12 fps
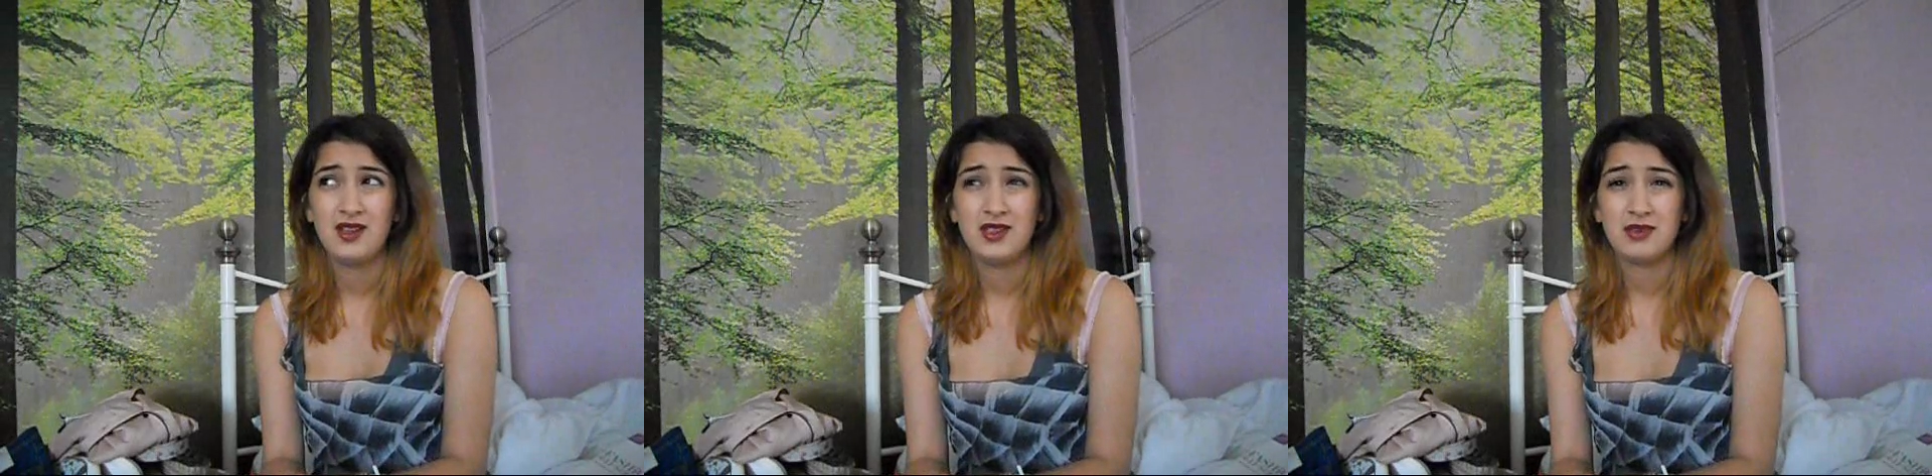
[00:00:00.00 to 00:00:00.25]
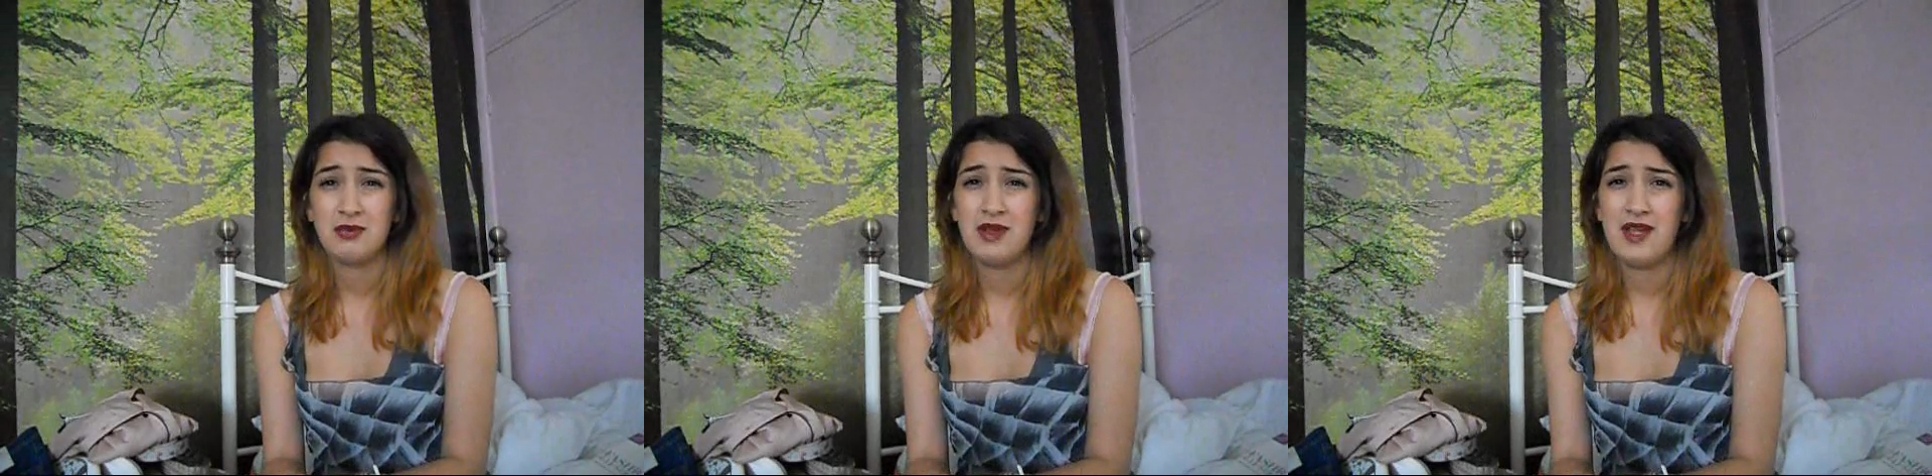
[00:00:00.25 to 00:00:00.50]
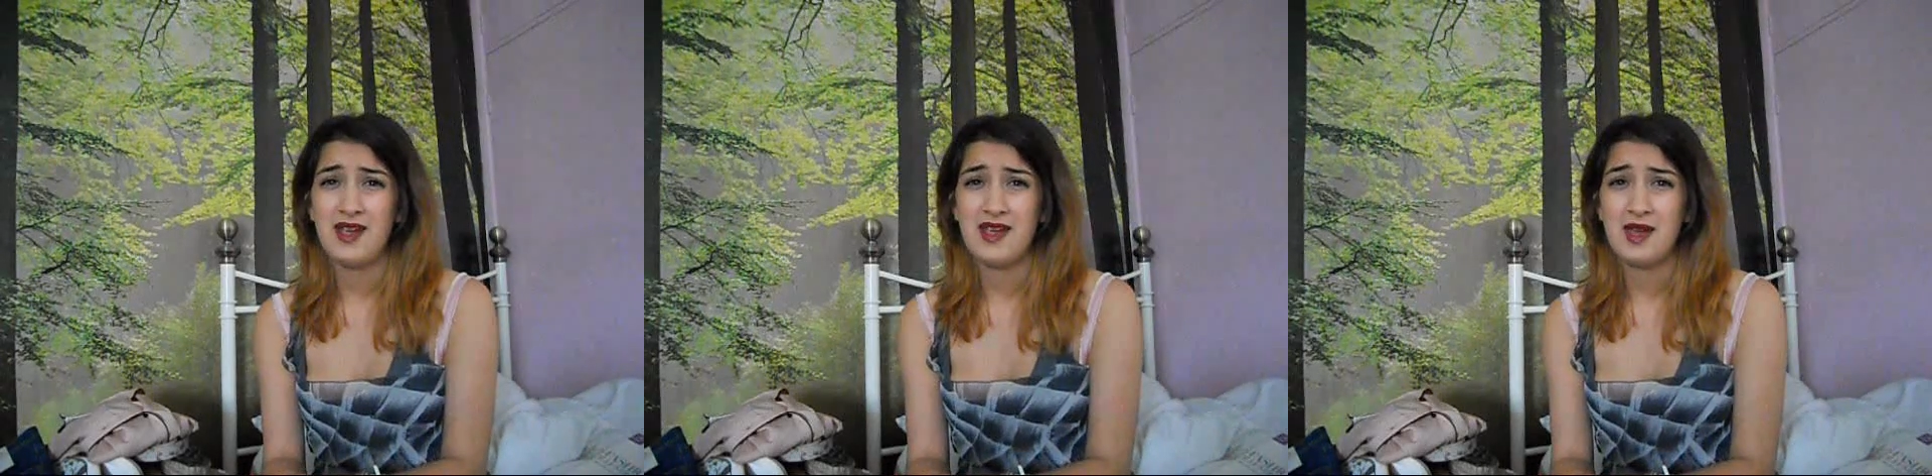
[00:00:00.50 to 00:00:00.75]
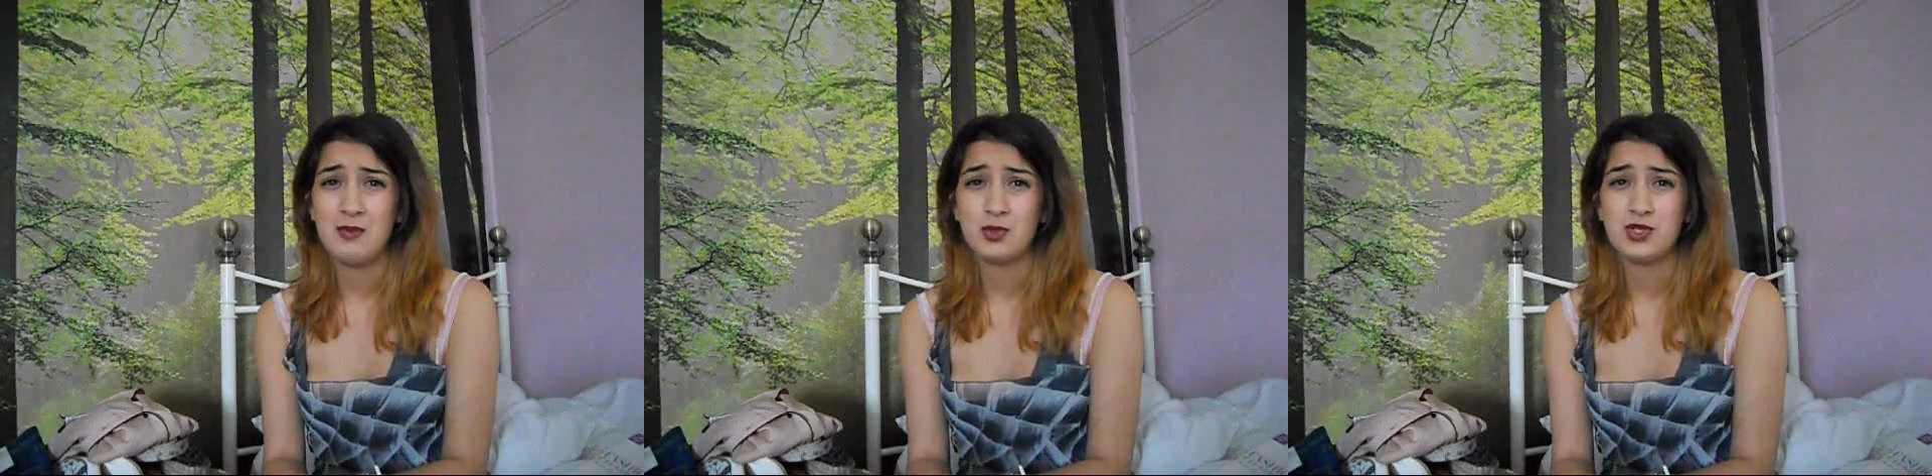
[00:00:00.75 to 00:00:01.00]
3
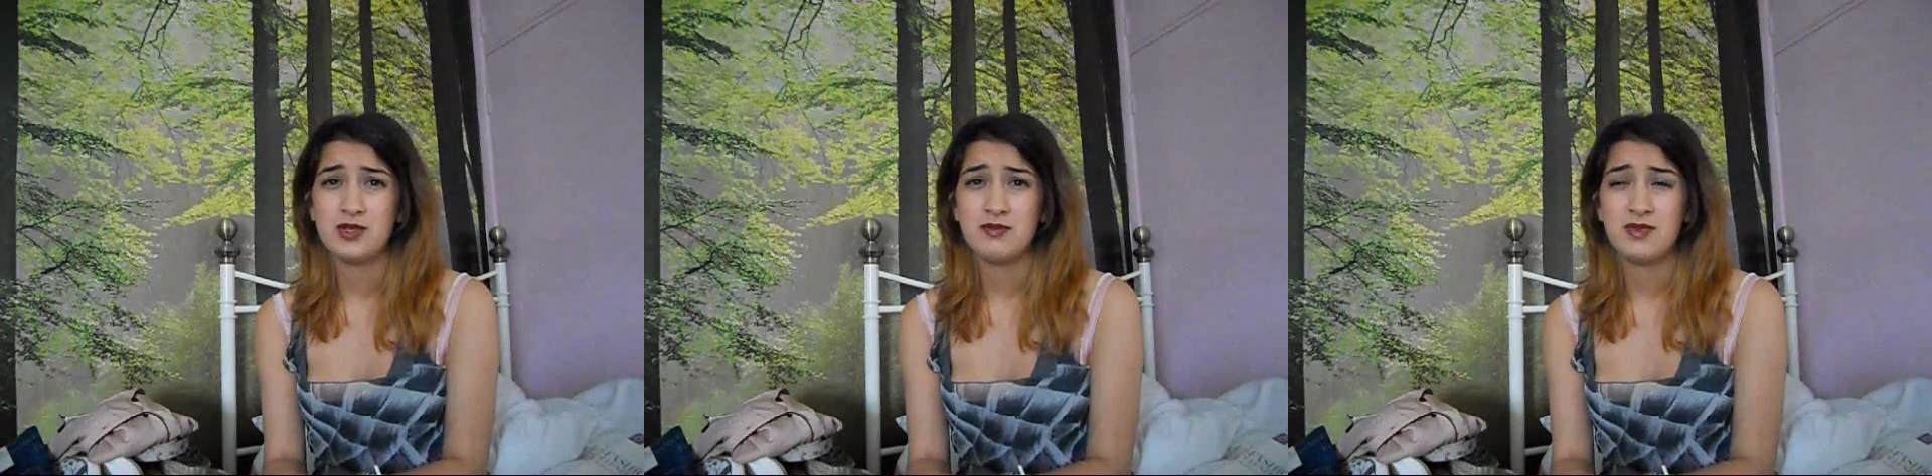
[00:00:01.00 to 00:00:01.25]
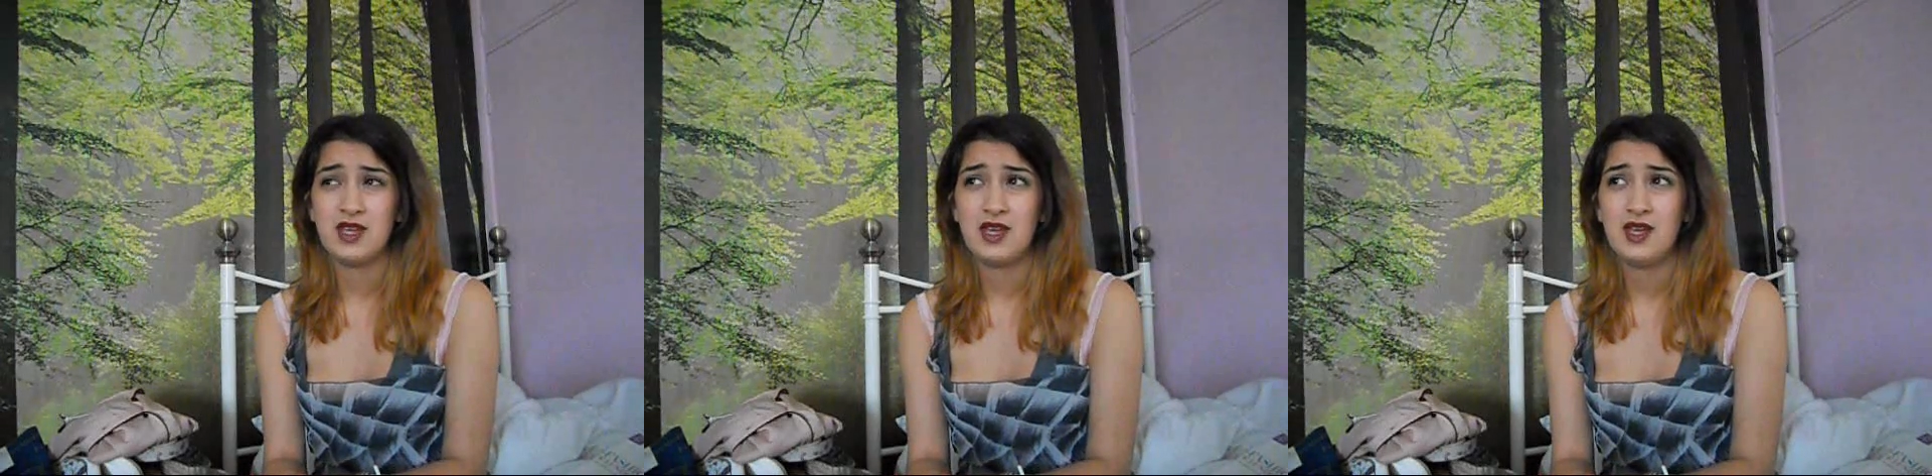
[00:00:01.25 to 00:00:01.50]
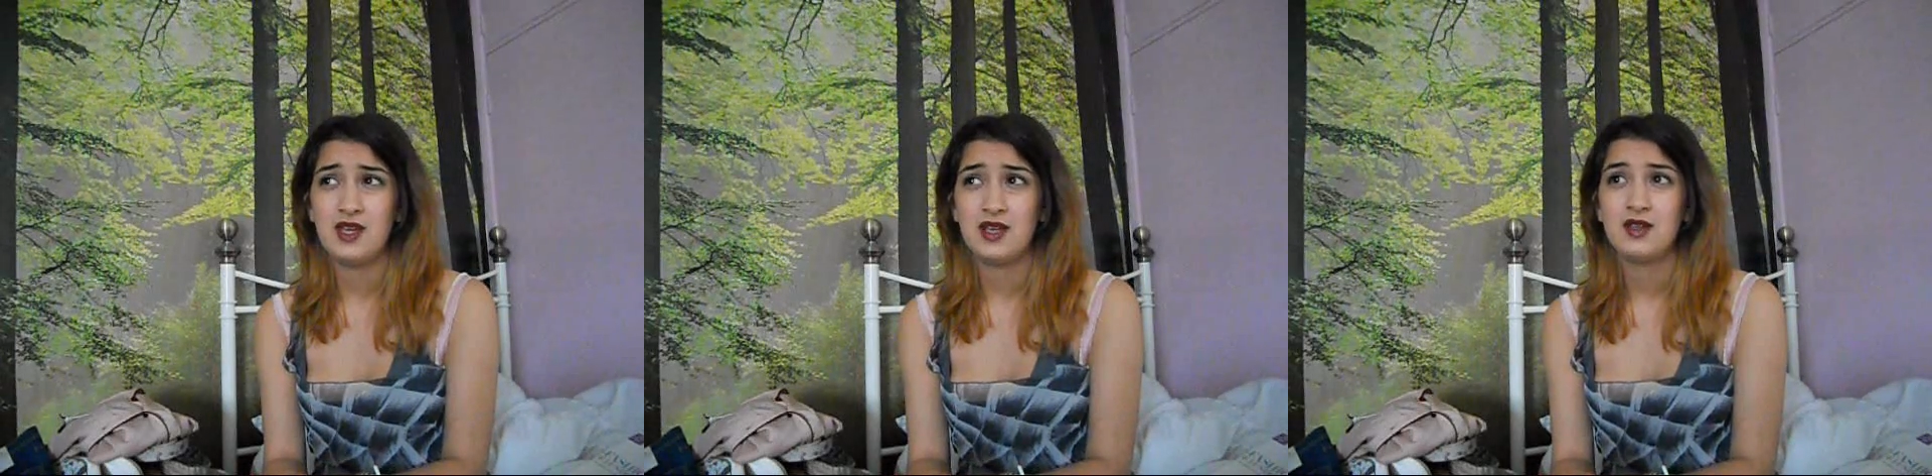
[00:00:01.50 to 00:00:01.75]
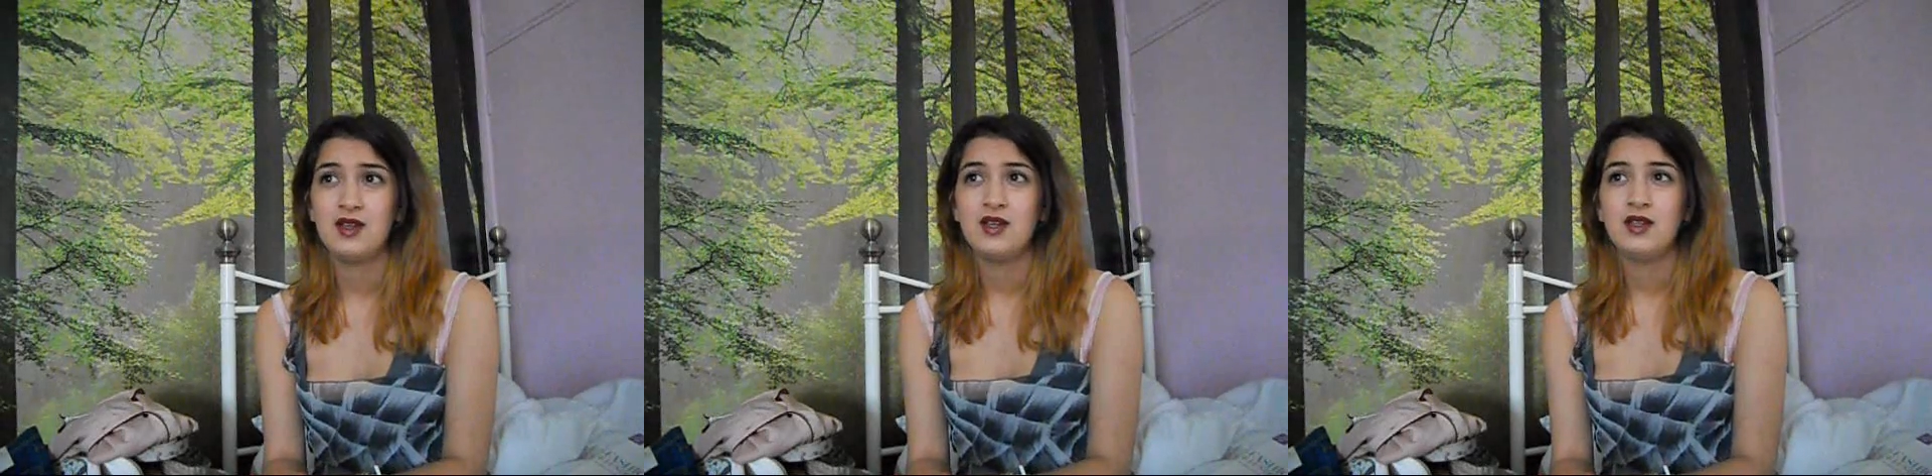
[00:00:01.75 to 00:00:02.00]
AM or something.